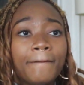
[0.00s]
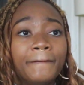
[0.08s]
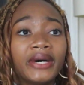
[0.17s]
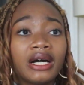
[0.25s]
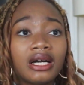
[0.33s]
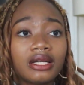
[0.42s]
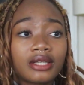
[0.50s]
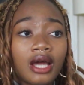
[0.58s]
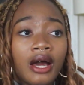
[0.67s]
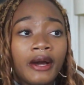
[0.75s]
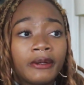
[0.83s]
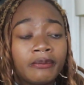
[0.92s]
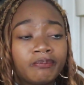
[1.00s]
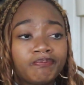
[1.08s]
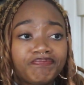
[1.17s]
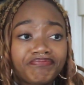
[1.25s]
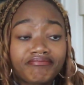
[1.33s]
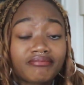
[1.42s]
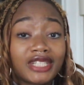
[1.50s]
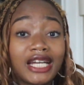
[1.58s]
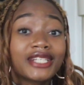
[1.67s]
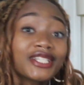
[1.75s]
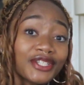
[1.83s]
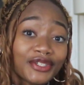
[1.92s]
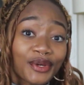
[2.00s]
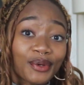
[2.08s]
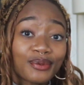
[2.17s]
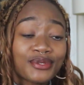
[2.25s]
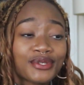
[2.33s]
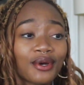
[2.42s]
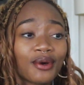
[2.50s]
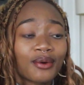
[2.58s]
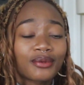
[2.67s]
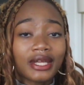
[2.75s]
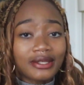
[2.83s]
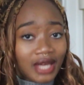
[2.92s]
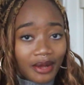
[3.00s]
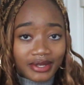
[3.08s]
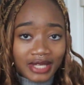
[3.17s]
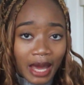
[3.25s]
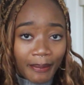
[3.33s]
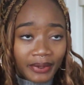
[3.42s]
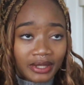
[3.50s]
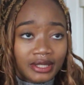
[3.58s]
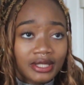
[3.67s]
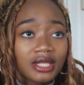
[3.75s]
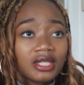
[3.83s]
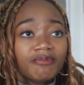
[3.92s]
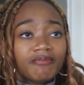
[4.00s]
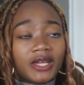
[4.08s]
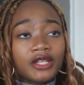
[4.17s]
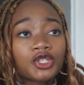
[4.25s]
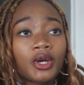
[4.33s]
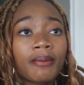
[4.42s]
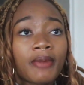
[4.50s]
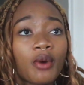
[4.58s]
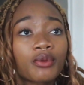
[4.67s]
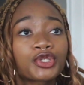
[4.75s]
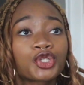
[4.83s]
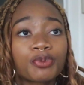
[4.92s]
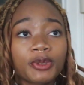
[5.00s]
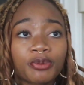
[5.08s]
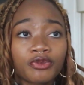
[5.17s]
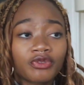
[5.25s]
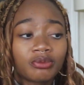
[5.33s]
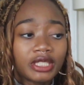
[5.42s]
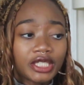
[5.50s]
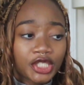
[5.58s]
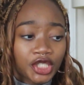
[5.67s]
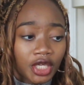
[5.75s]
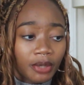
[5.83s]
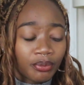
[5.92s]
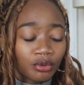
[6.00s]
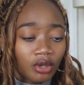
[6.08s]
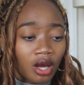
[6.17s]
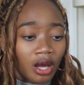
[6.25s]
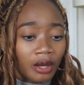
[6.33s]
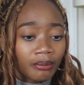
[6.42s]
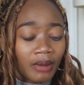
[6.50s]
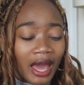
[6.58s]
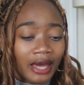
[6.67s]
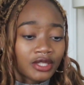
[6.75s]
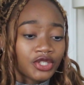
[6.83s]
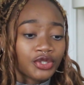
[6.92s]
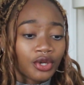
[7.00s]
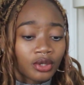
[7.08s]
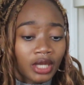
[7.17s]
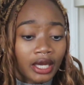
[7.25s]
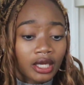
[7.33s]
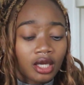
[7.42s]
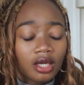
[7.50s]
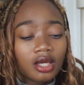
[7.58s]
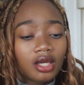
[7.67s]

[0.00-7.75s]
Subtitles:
But I didn't know, so that's how this happened. And so I met with 2 people from leadership, and you know, like,